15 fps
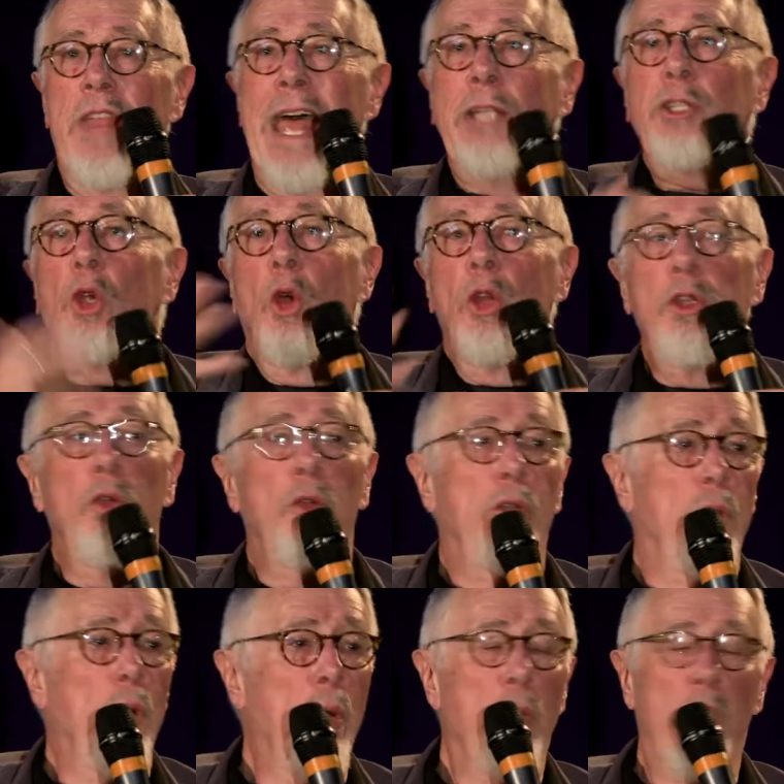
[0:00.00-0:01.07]
that's all you
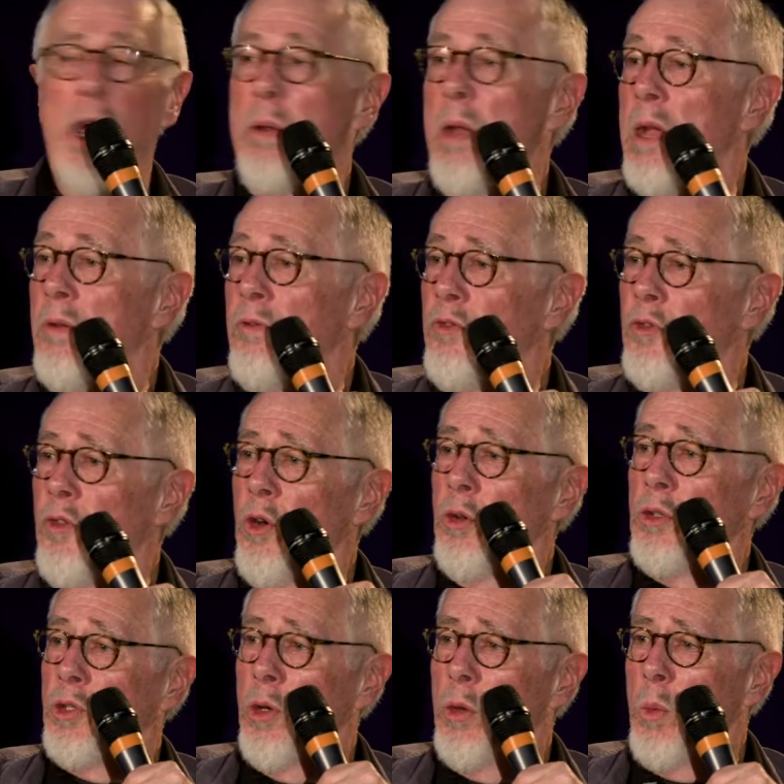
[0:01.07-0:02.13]
do, then in
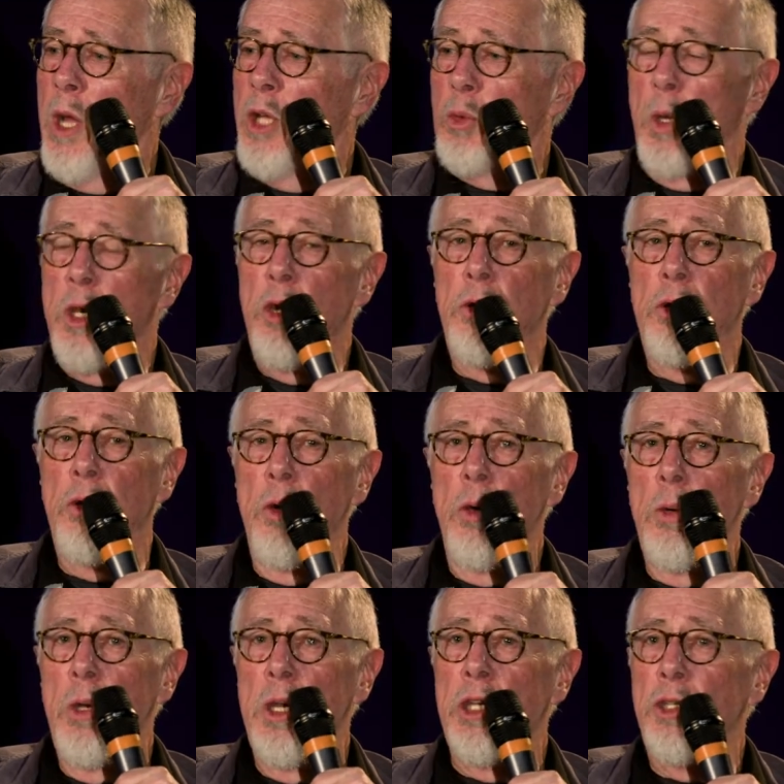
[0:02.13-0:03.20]
certain ways what you
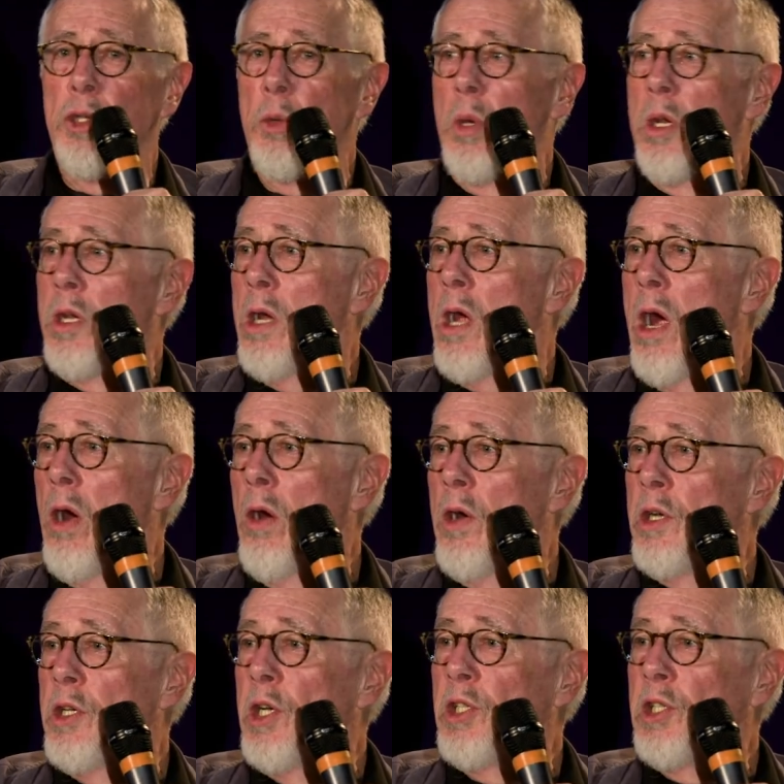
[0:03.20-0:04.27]
do is you
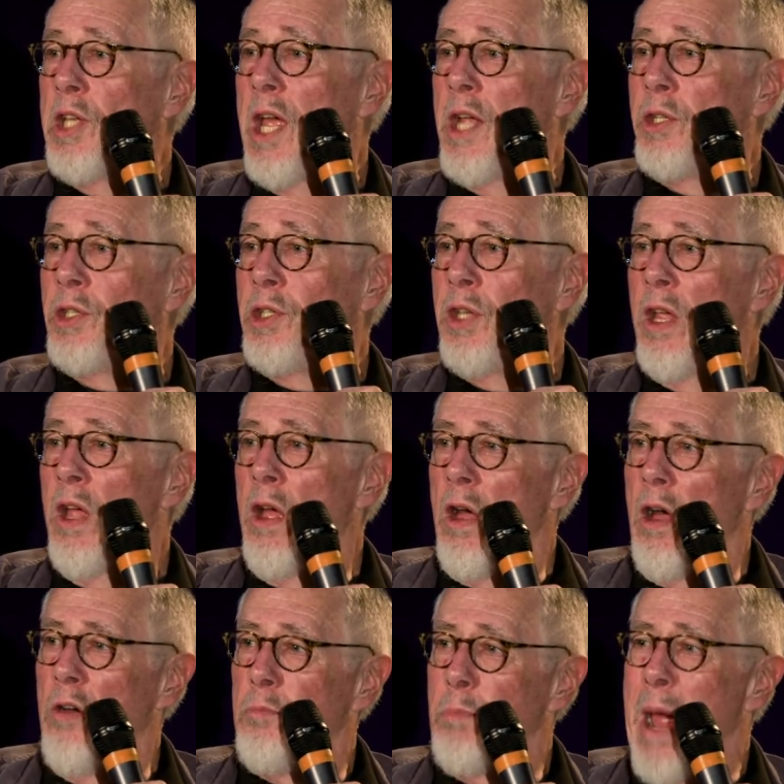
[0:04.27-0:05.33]
encourage a sense
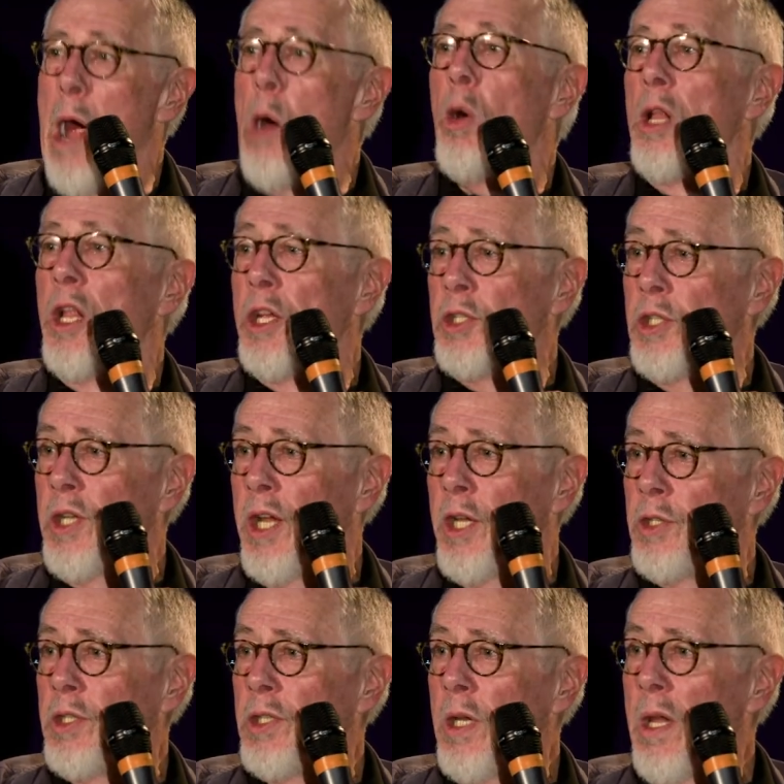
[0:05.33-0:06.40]
of
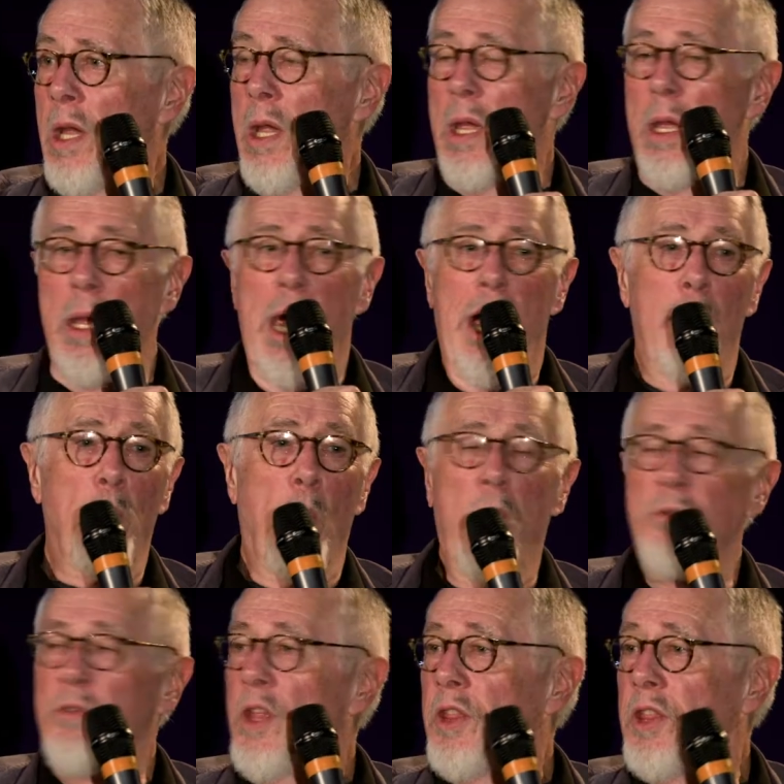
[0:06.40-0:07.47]
powerlessness. And one
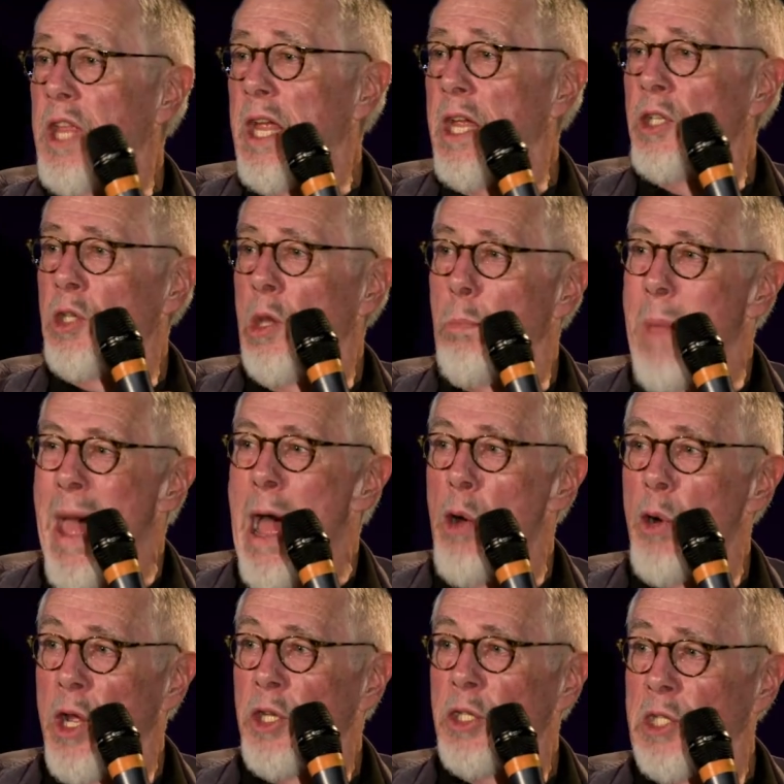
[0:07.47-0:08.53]
of the things
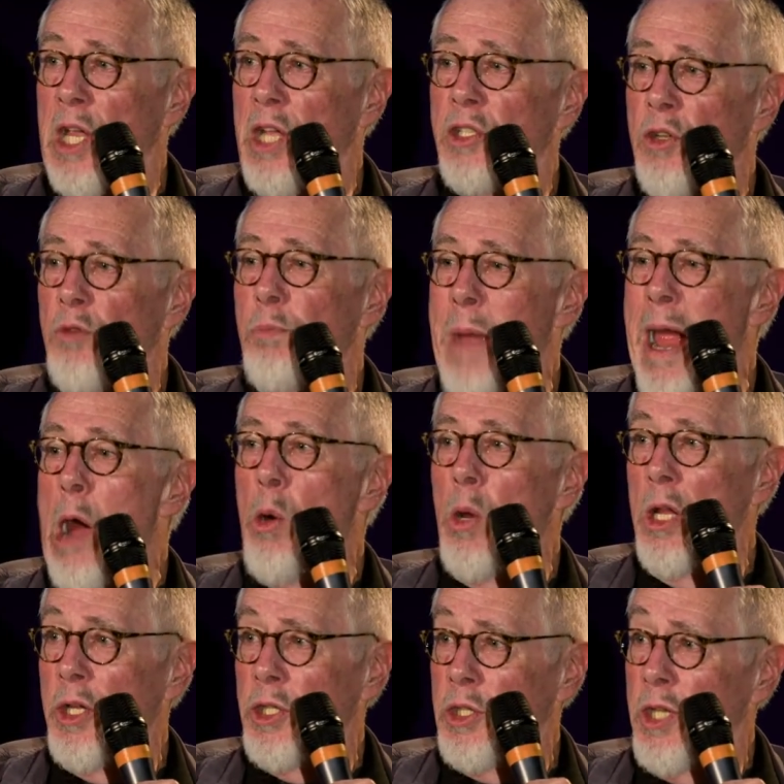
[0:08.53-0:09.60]
about a sense of
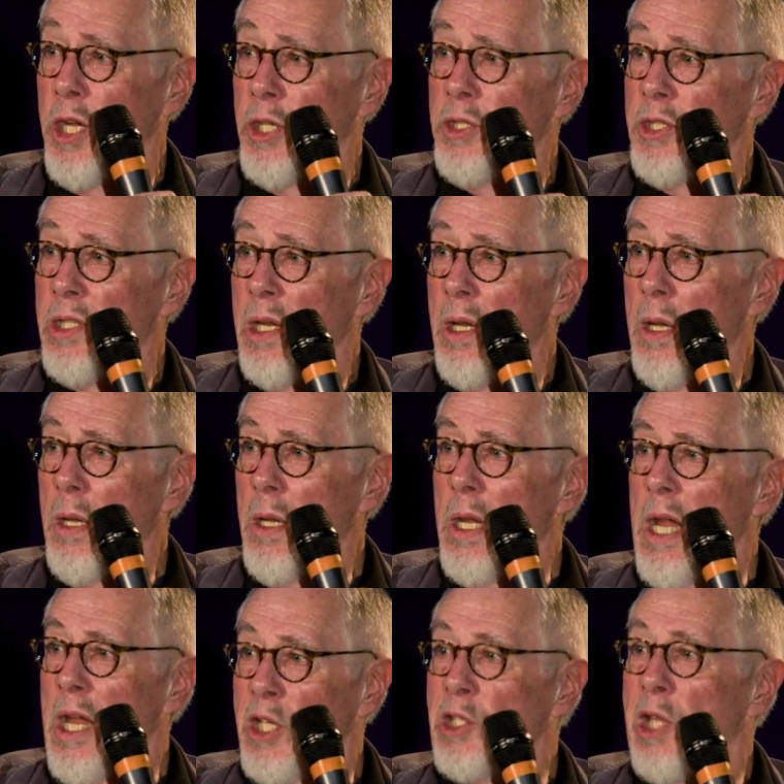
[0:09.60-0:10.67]
powerlessness
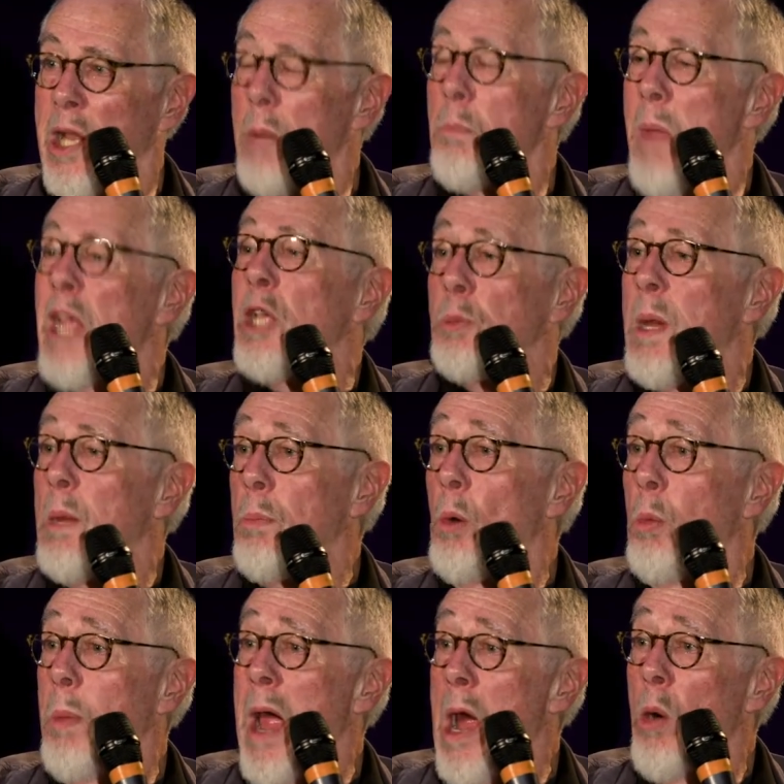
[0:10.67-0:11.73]
is that it makes people
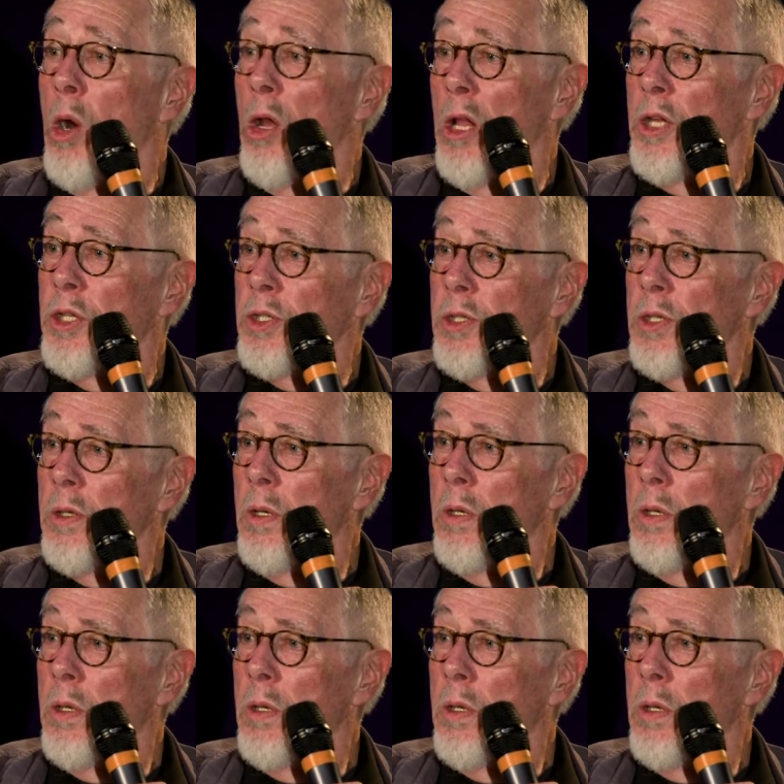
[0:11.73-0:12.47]
powerless.